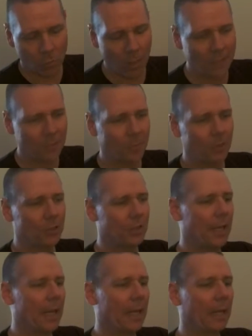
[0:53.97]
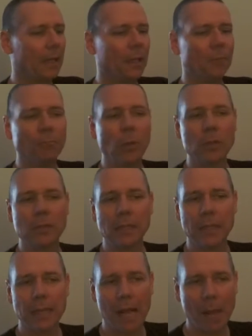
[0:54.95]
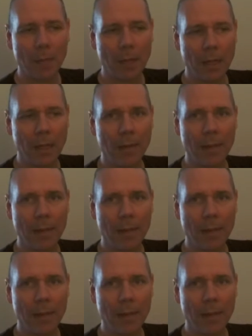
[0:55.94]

watts per channel, mostly Yamaha.